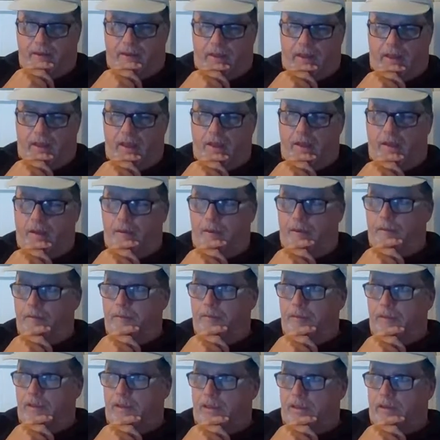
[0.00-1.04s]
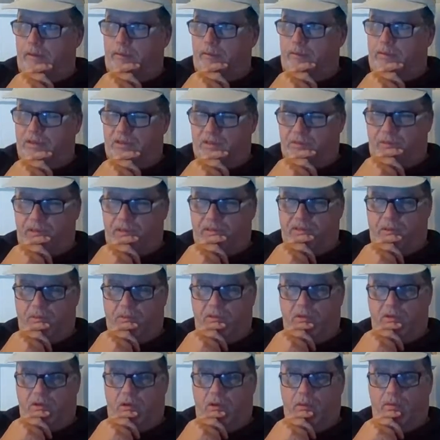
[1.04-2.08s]
We're going to spend some
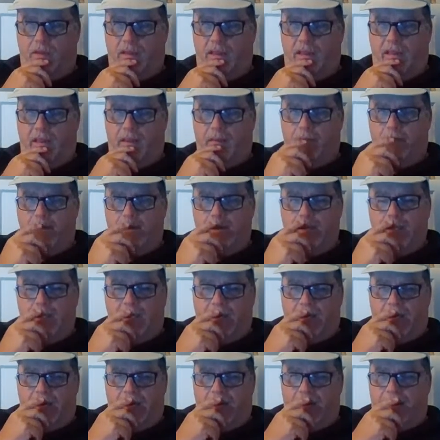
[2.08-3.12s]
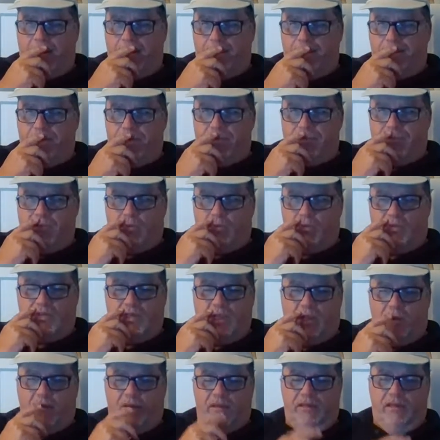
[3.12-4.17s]
time with him. There's
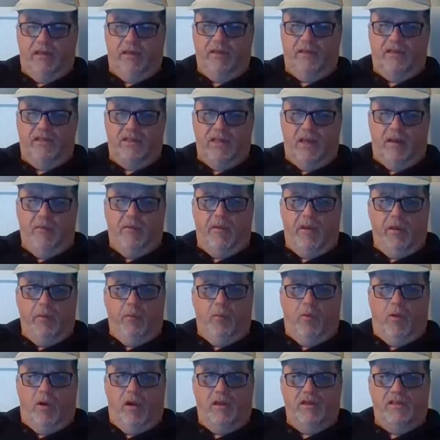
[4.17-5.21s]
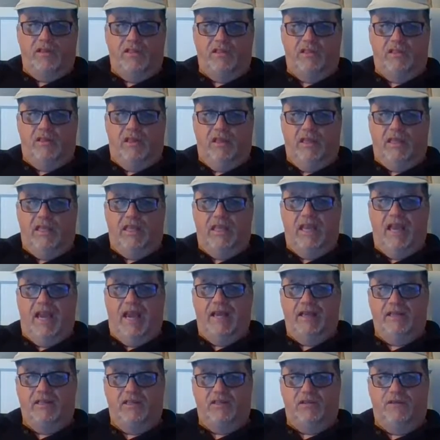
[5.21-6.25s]
also, does anybody watch the
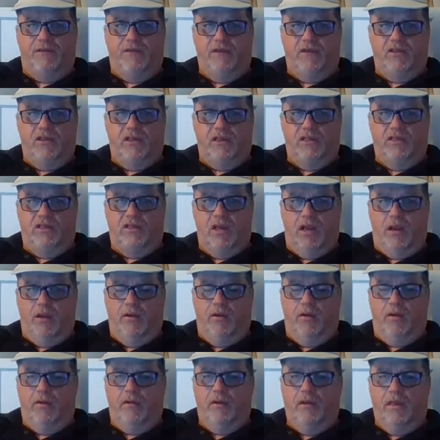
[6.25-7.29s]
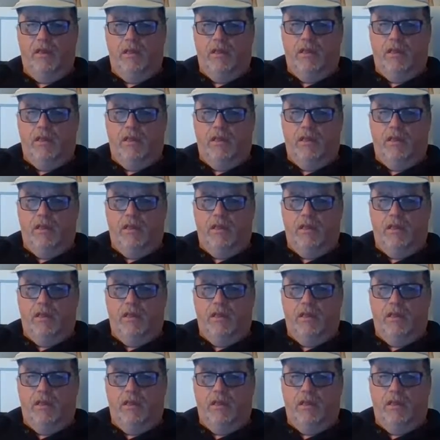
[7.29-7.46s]
Catch Fishing channel?